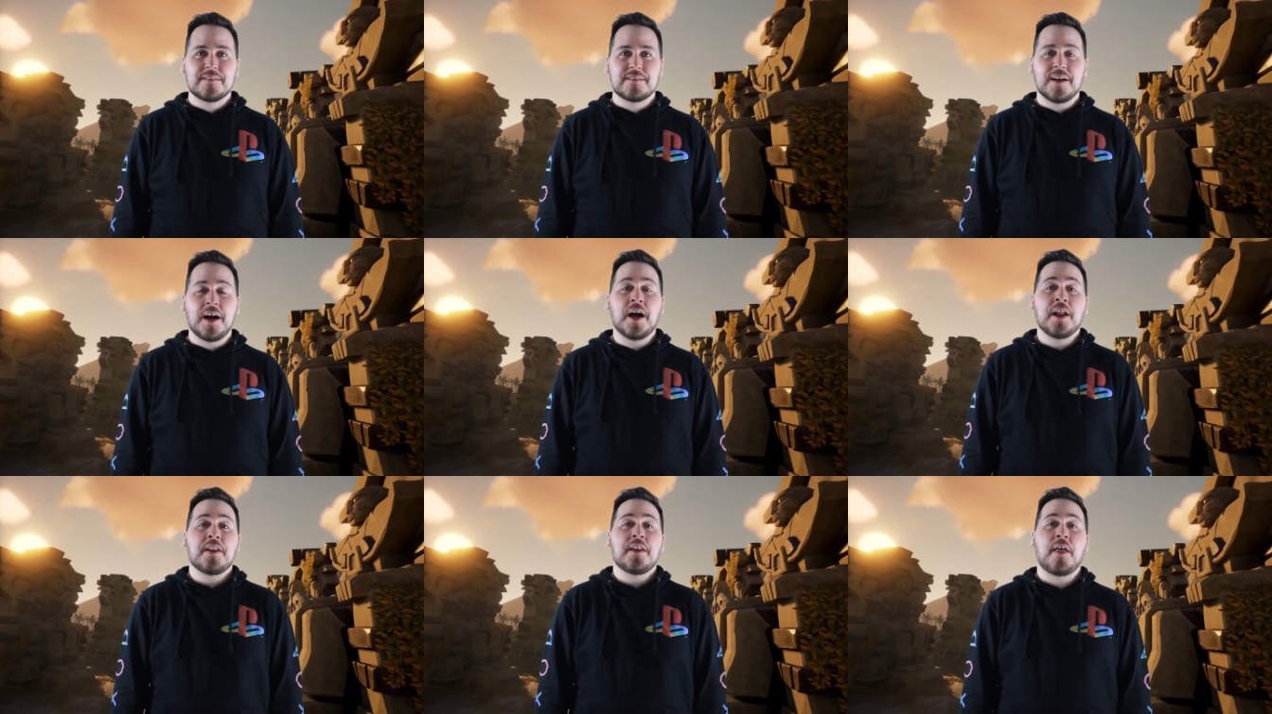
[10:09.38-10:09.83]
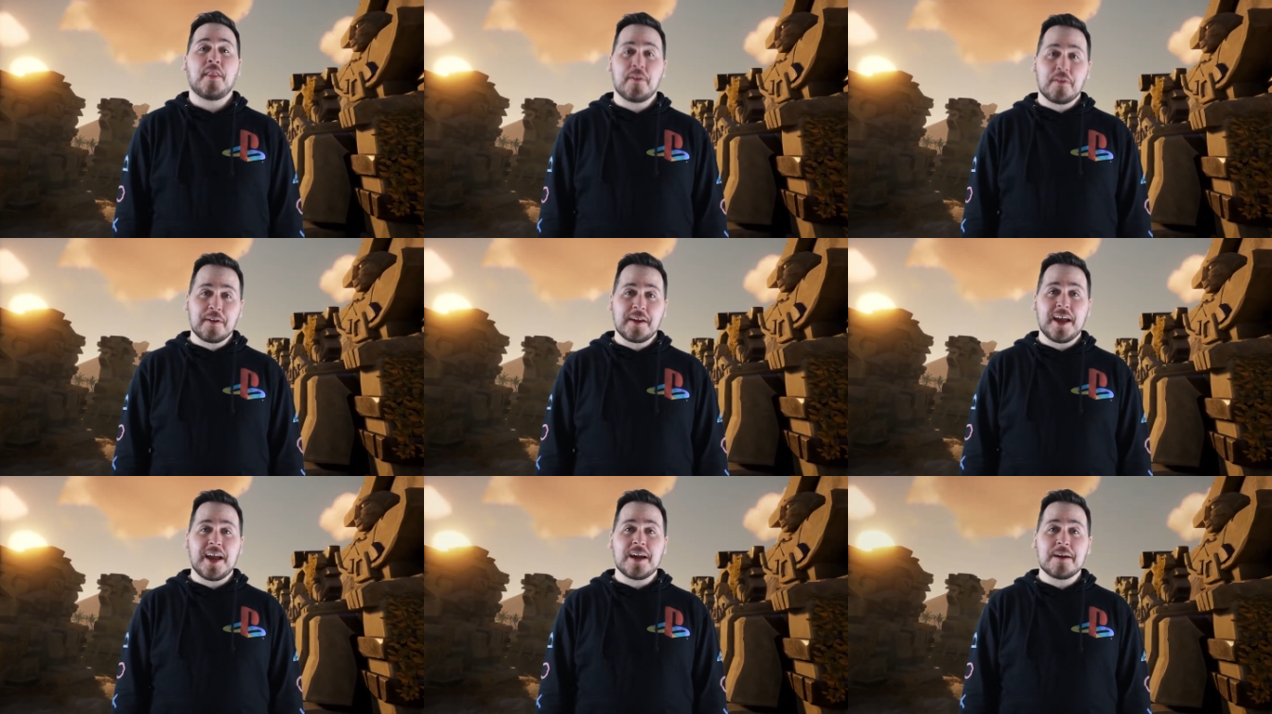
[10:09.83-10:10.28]

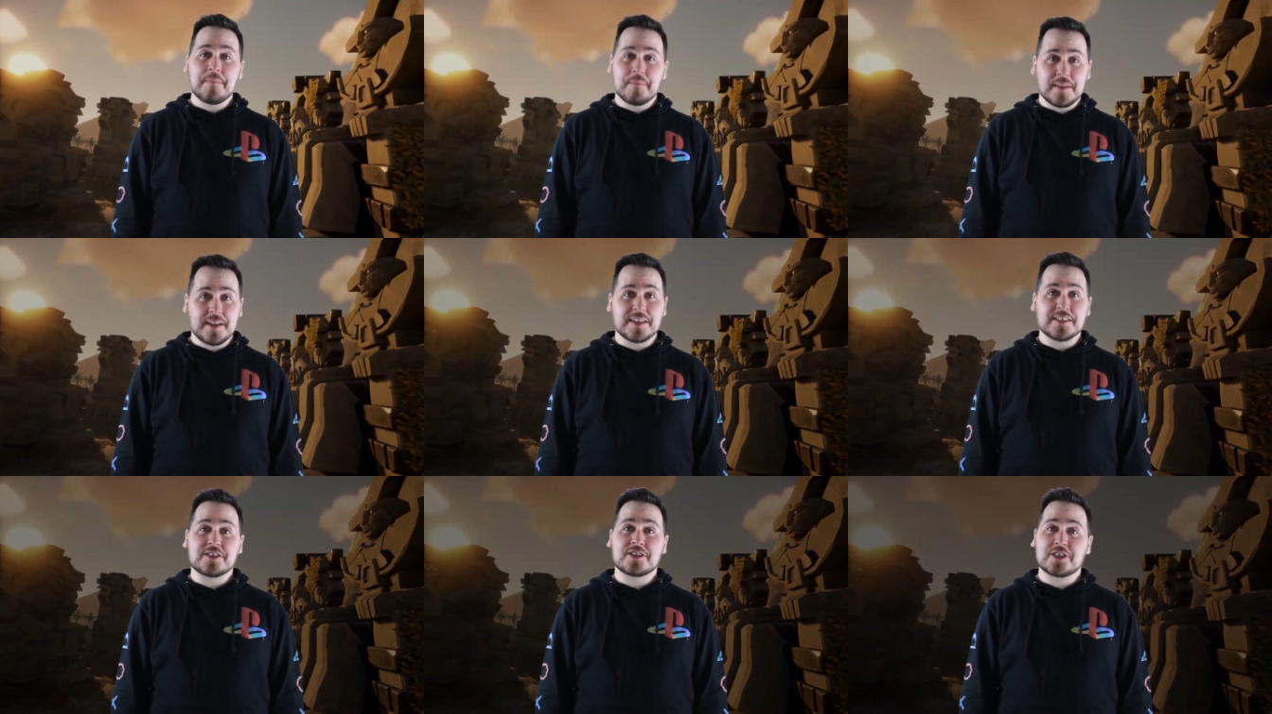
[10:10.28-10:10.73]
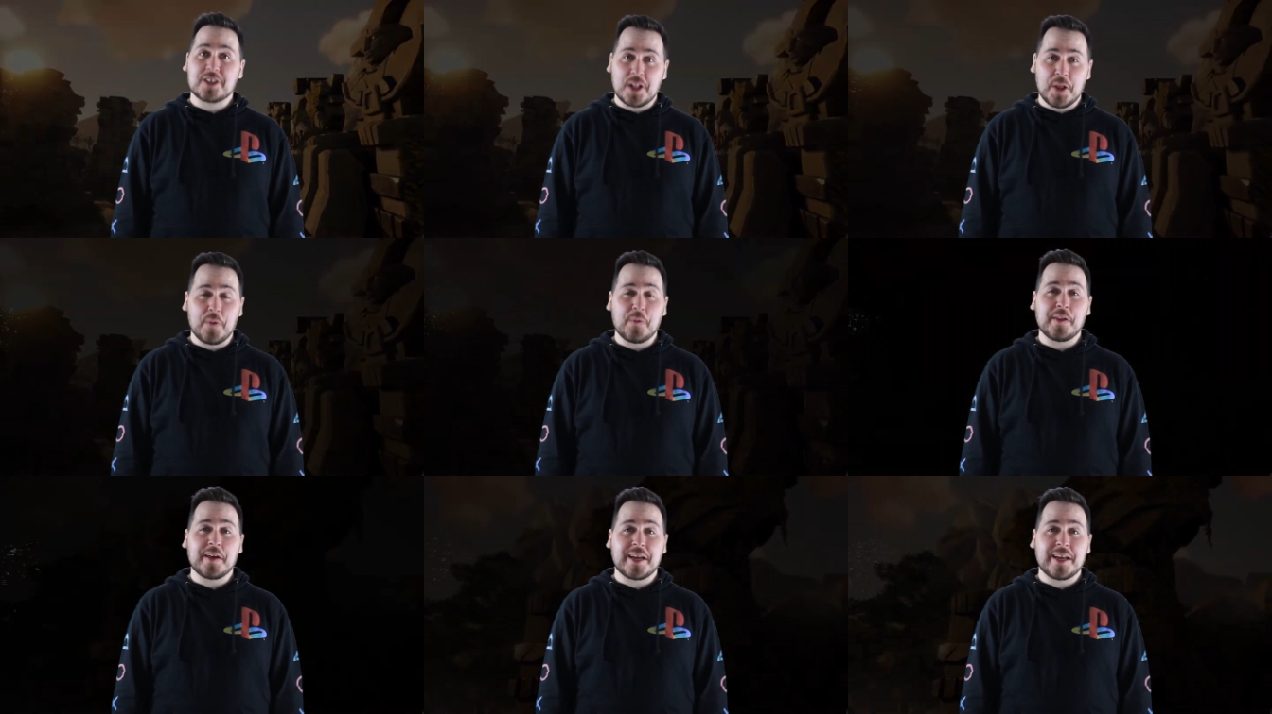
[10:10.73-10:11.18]
Another game that is
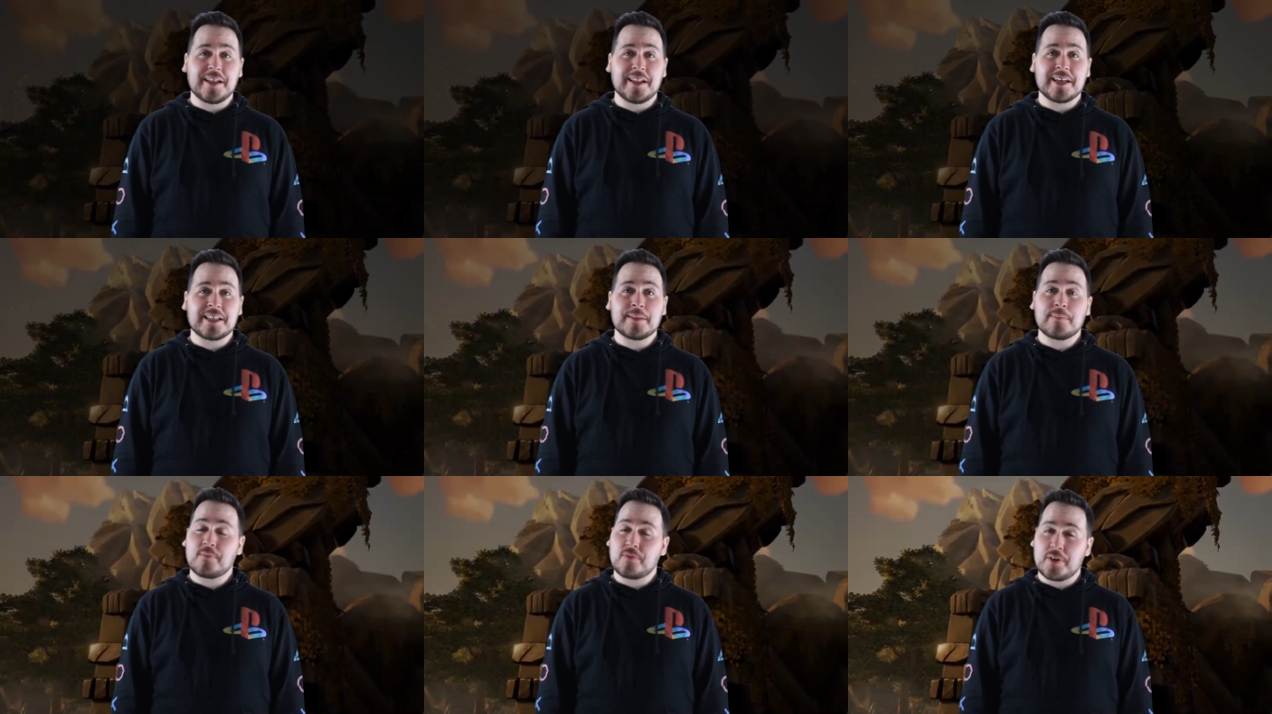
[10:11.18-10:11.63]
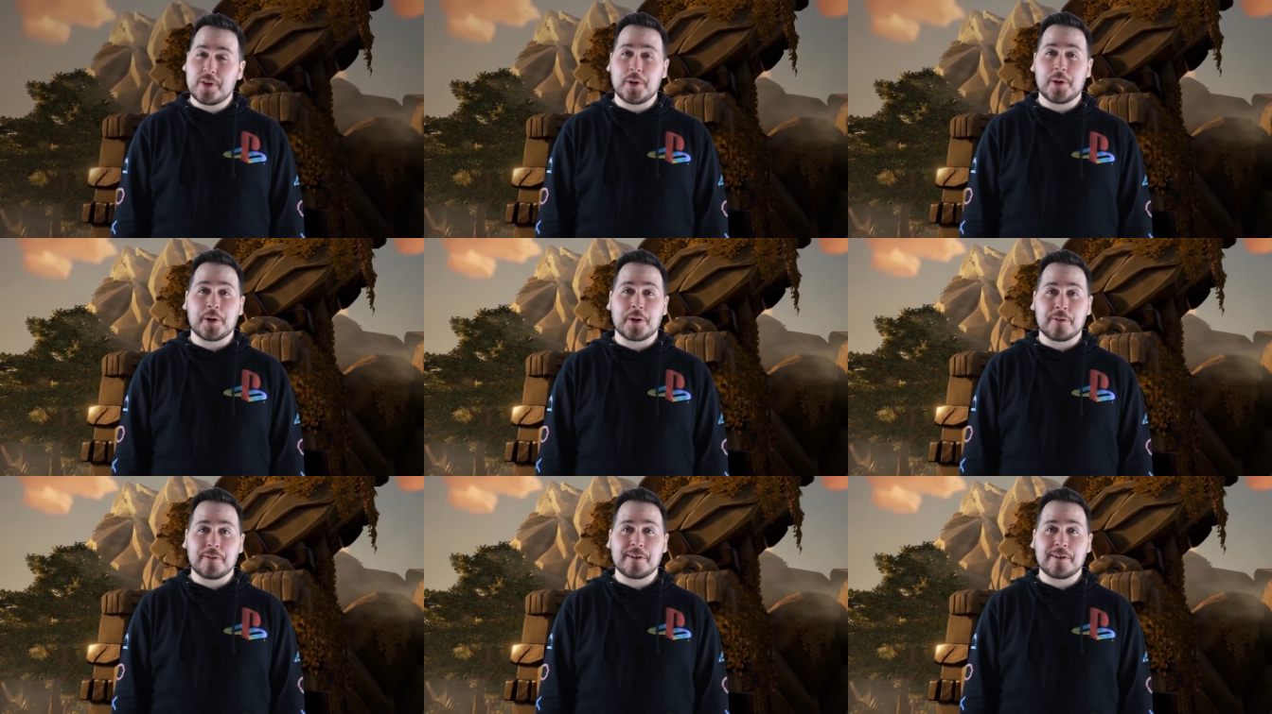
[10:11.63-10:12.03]
slowly killing the pre-order